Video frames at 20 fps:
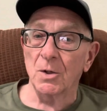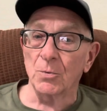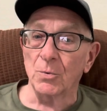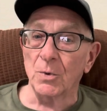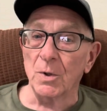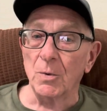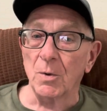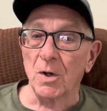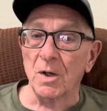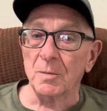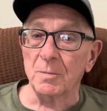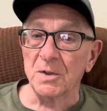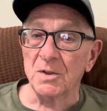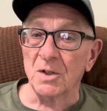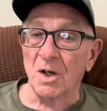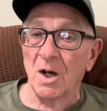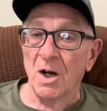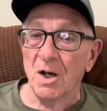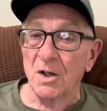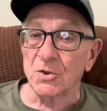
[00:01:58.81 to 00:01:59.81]
We want to be
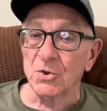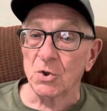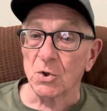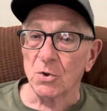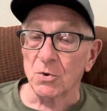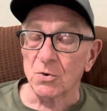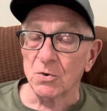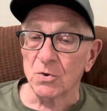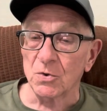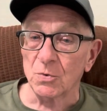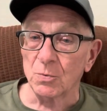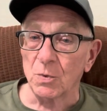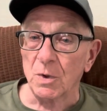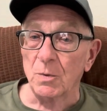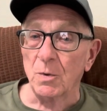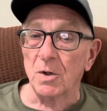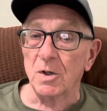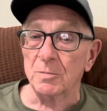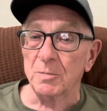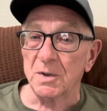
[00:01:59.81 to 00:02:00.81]
the honchos. We
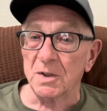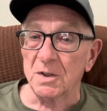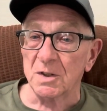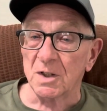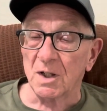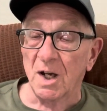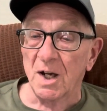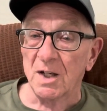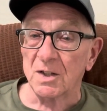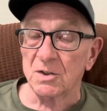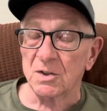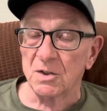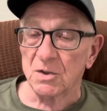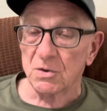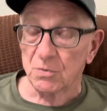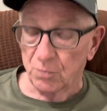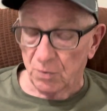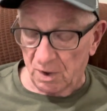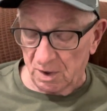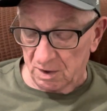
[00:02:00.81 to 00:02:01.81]
want to be the guys at
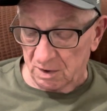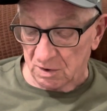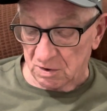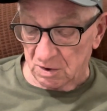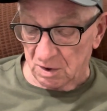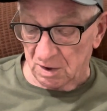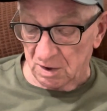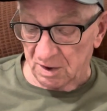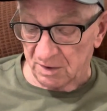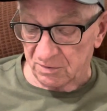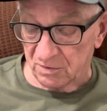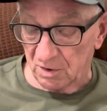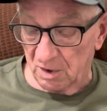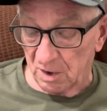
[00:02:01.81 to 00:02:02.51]
his right and his left.